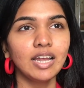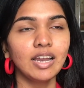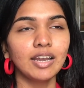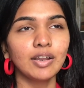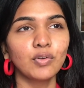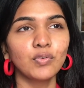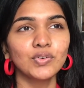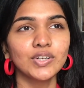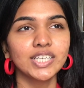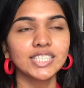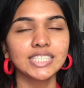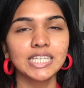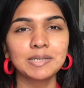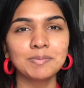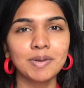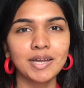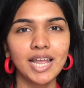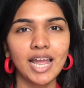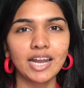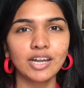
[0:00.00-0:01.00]
Like first
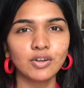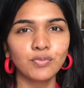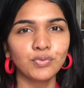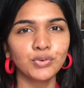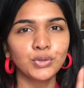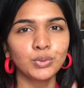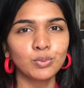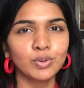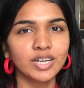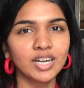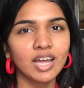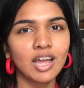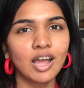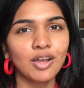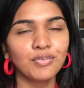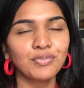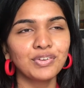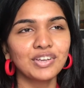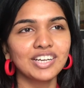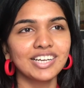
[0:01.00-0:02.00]
time I had it for two and a
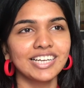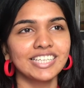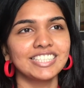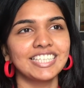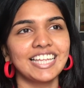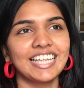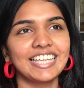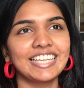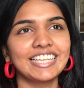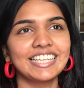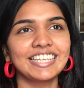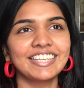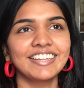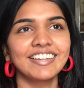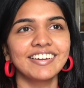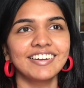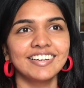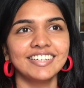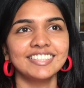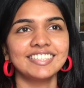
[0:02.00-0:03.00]
half years,
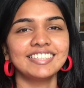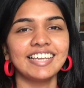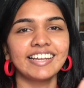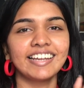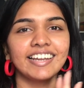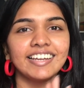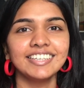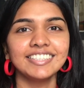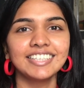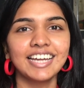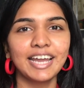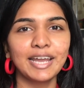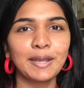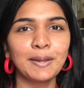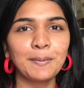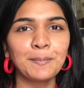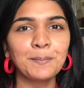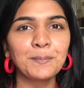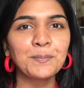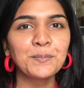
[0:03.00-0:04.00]
and uh, second
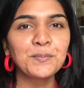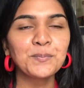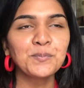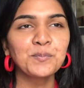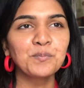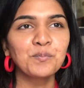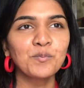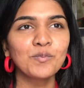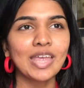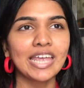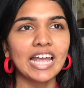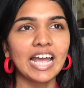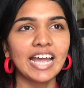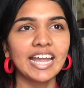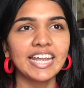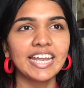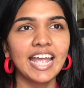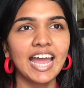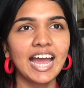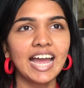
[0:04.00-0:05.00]
time
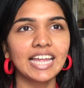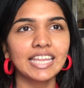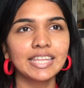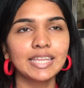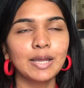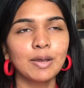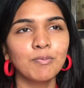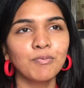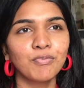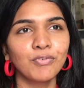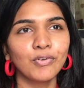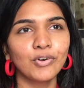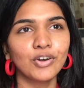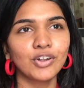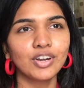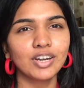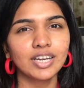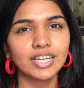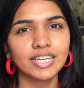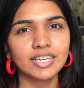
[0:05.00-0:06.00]
I had them for
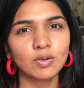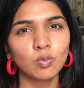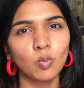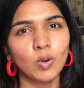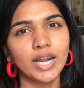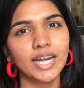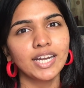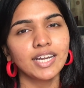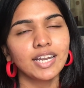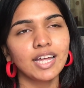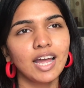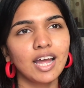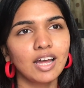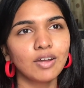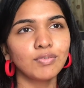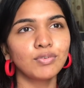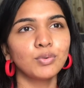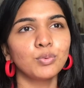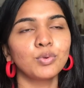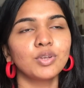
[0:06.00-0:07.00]
like one and a
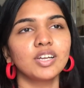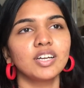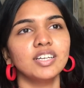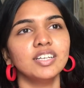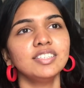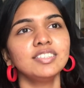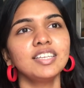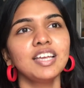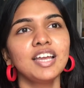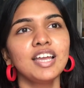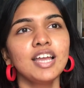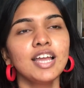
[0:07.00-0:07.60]
half, two years.